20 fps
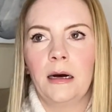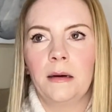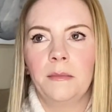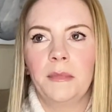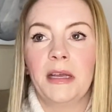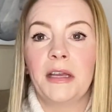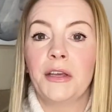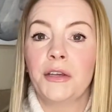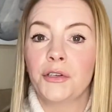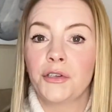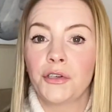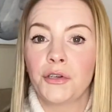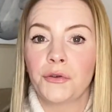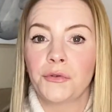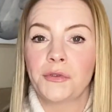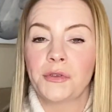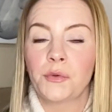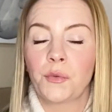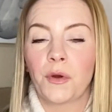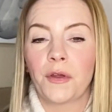
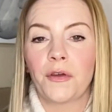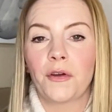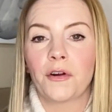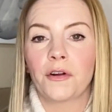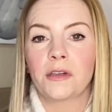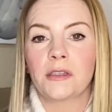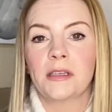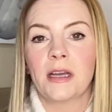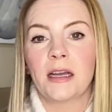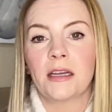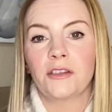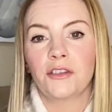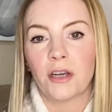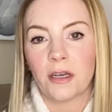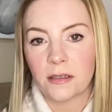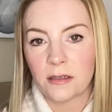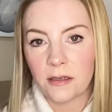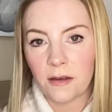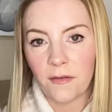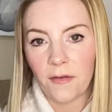issues with her
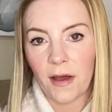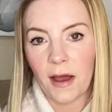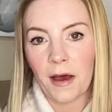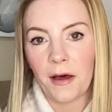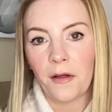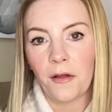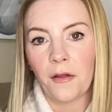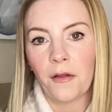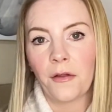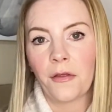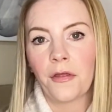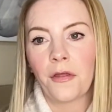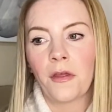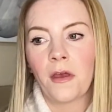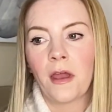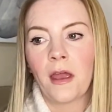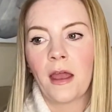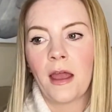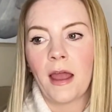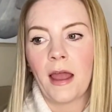digestive health,
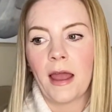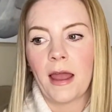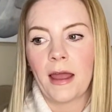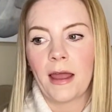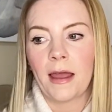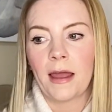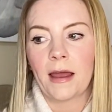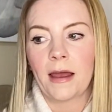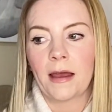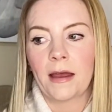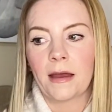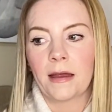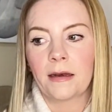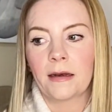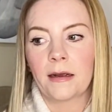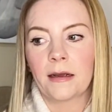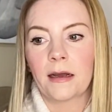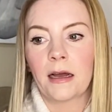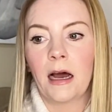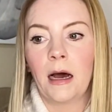
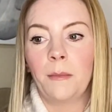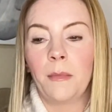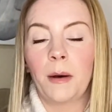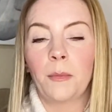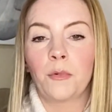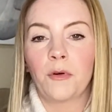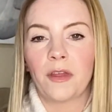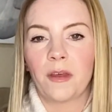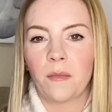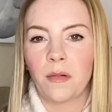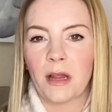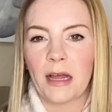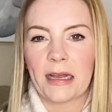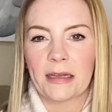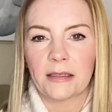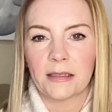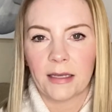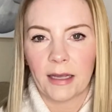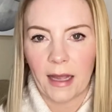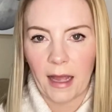and come up with a
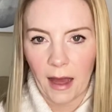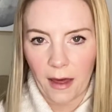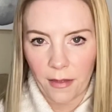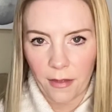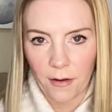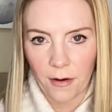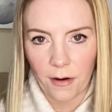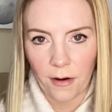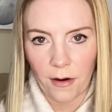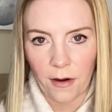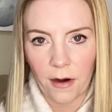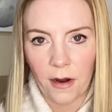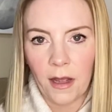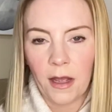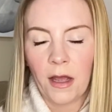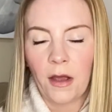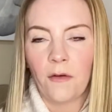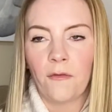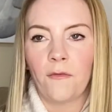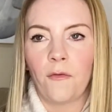plan together
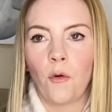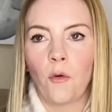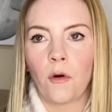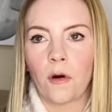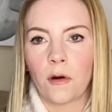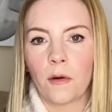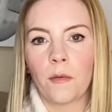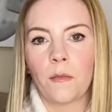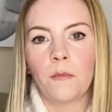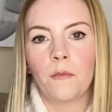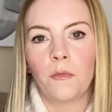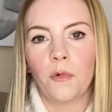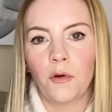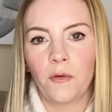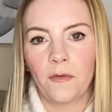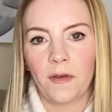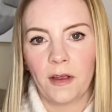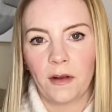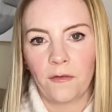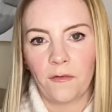for
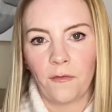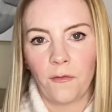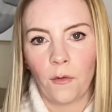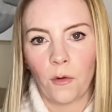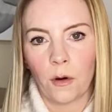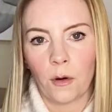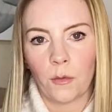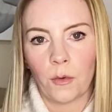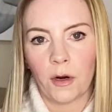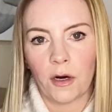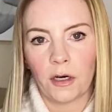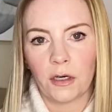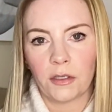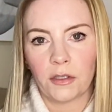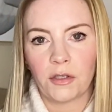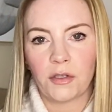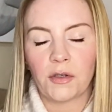moving forward.